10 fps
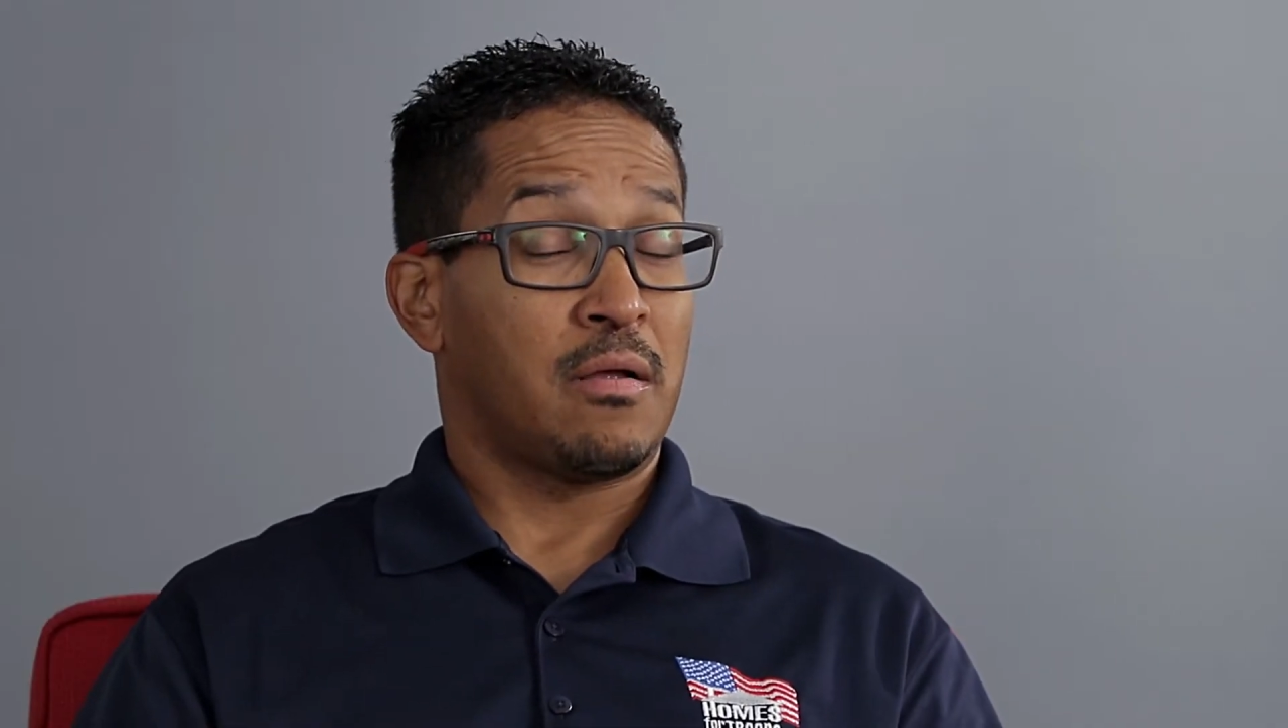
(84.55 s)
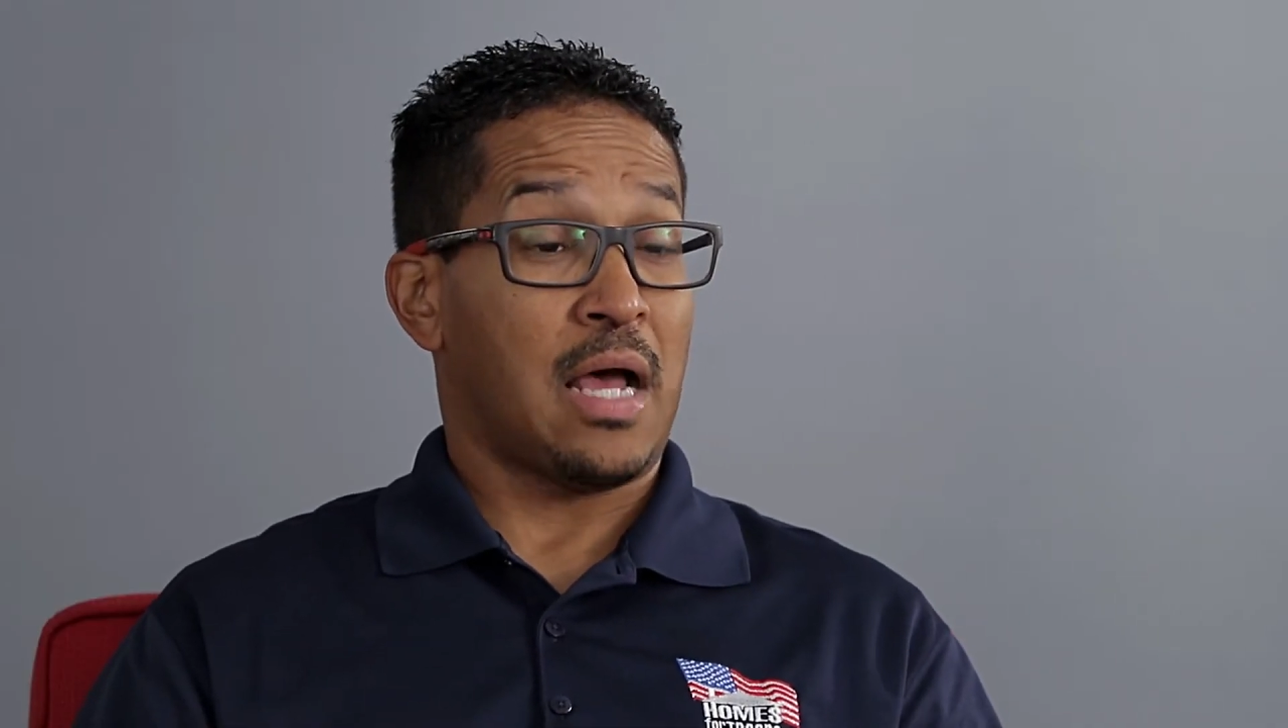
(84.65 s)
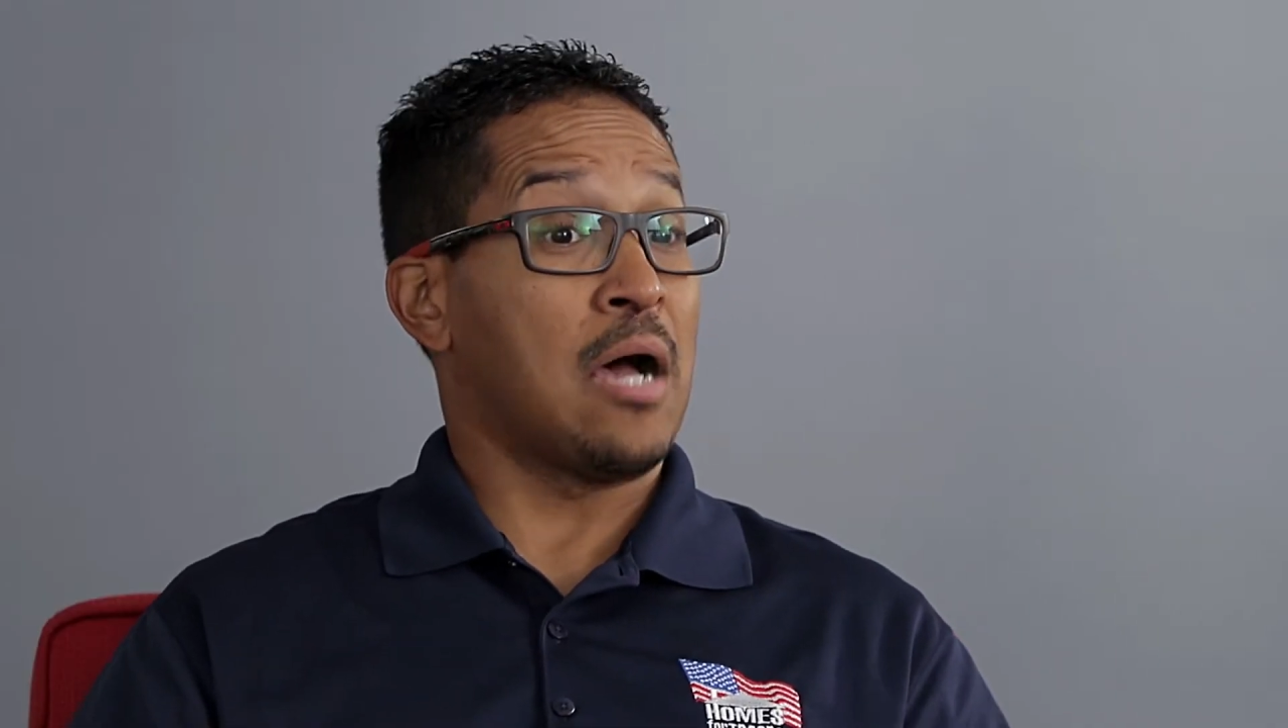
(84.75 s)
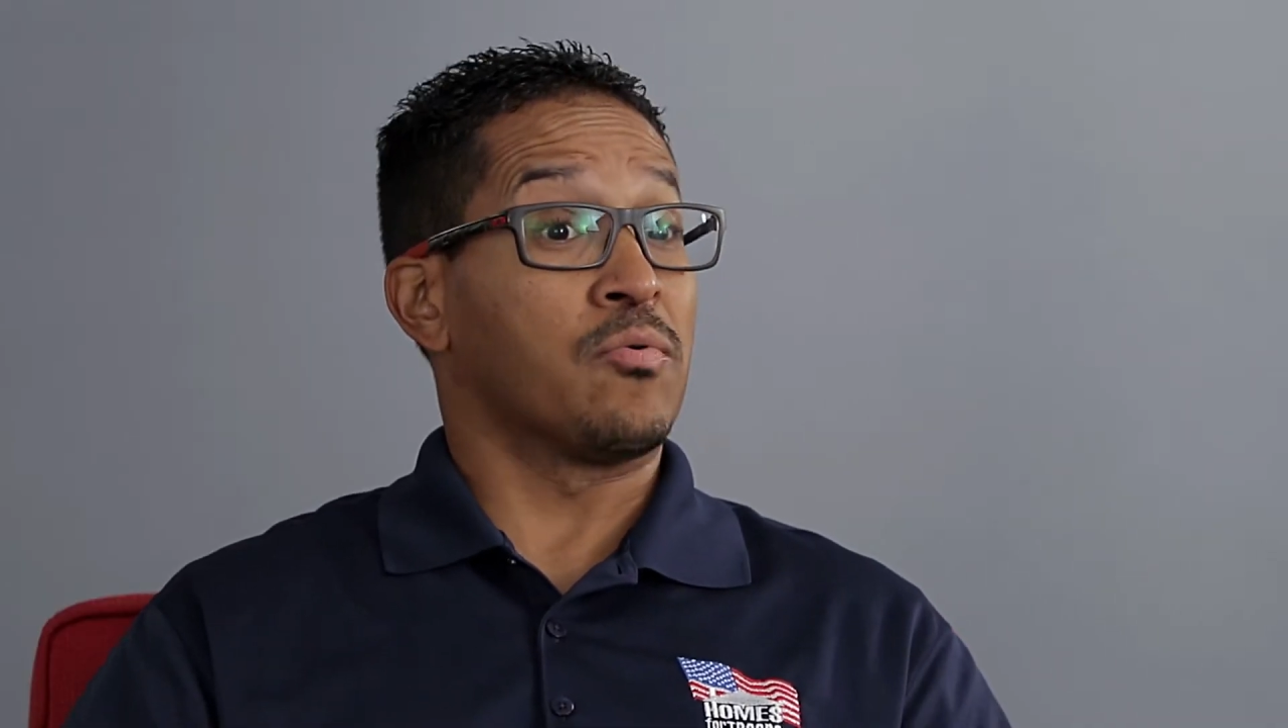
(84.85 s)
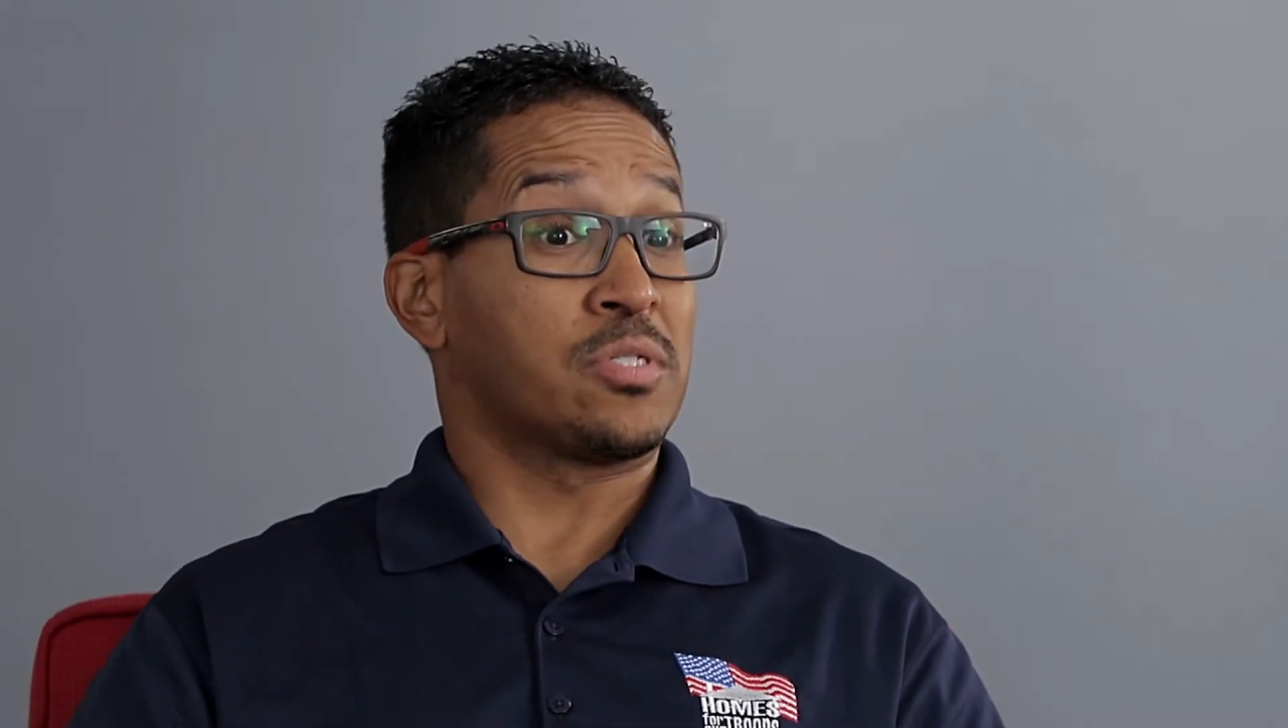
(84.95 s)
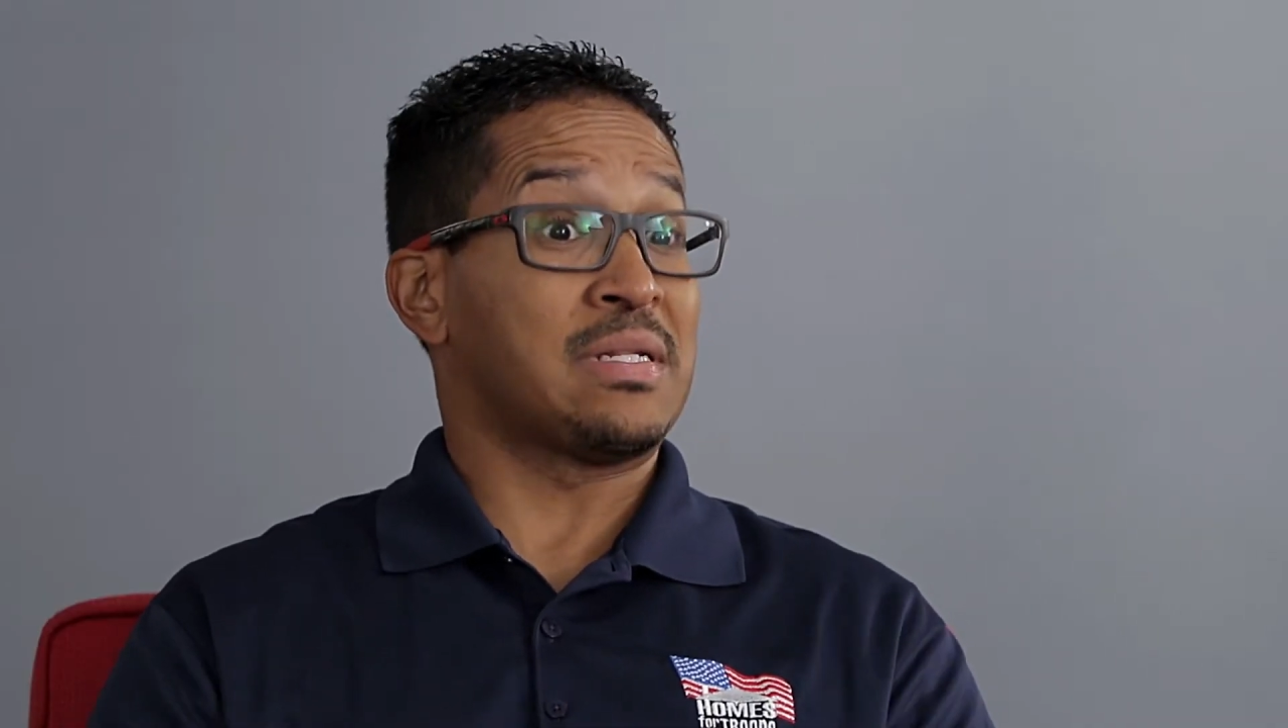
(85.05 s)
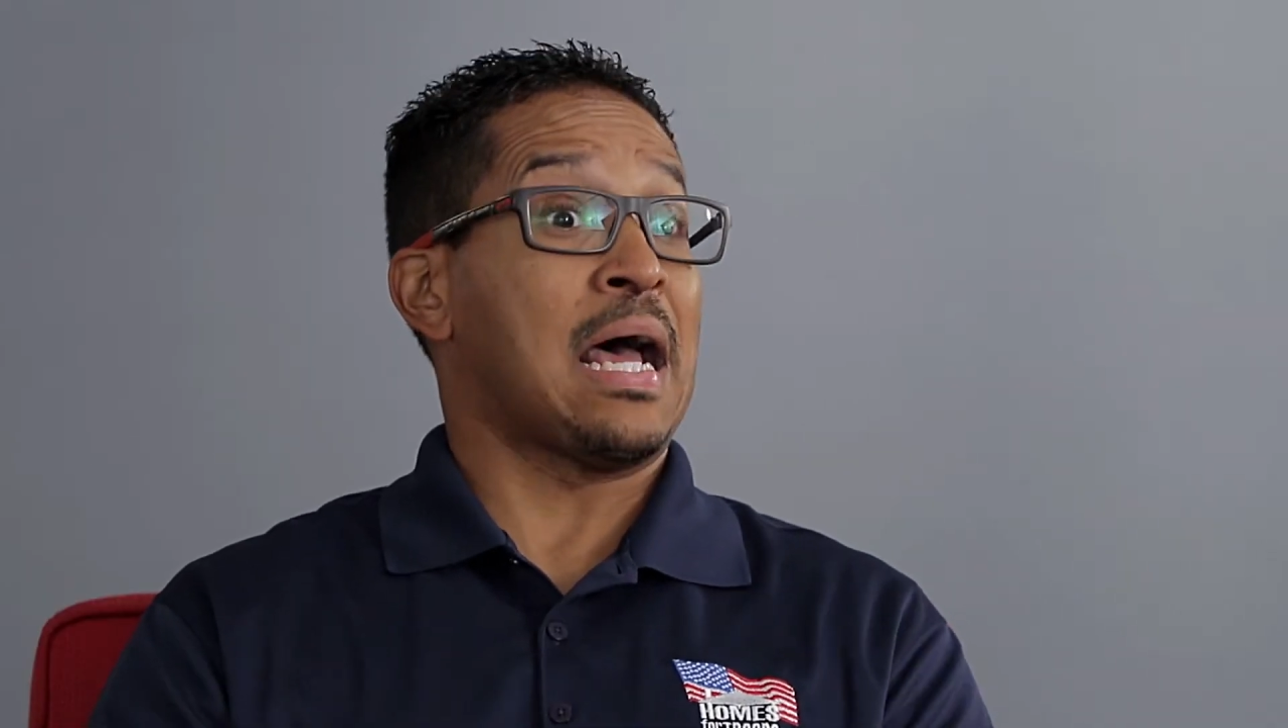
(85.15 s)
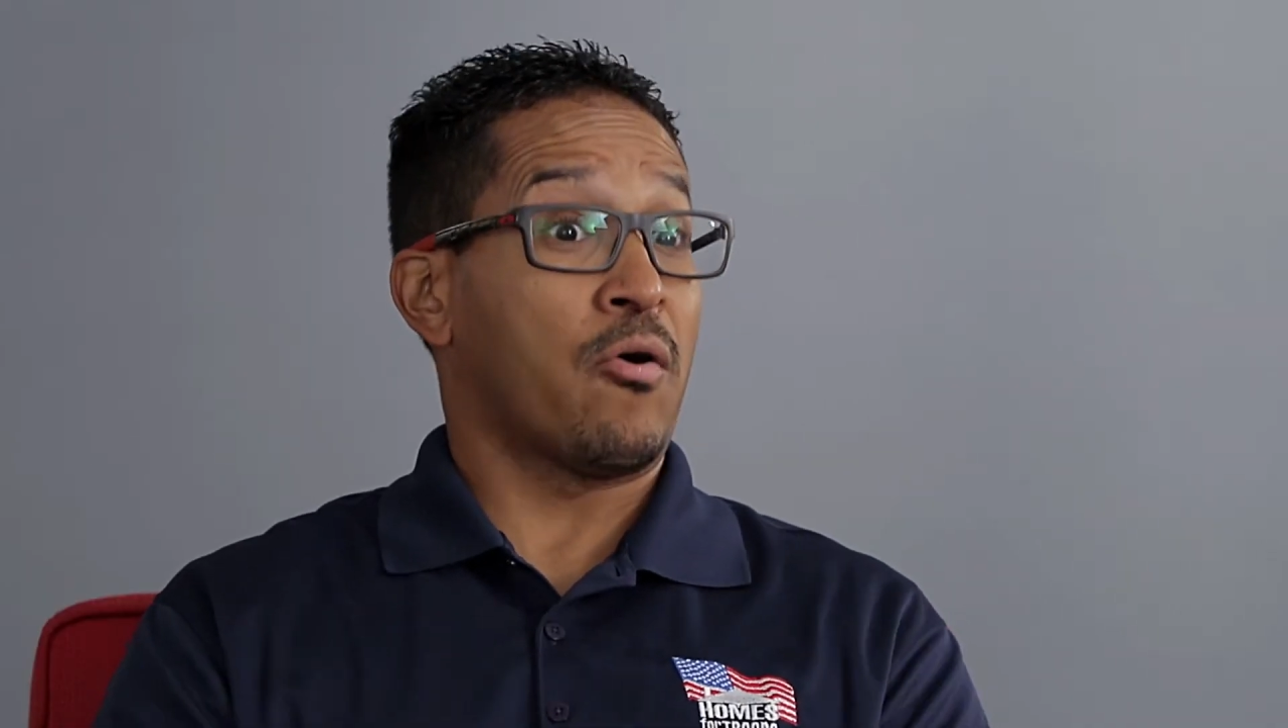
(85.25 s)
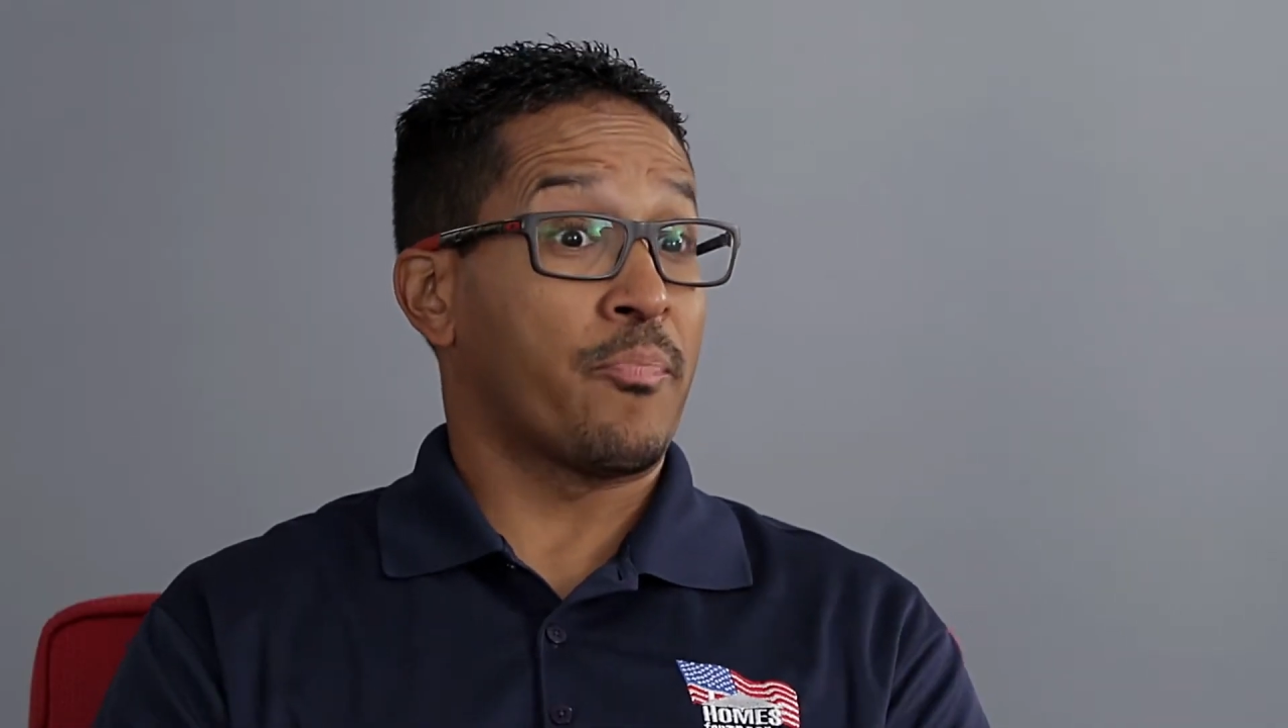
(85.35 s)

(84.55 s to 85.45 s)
I was now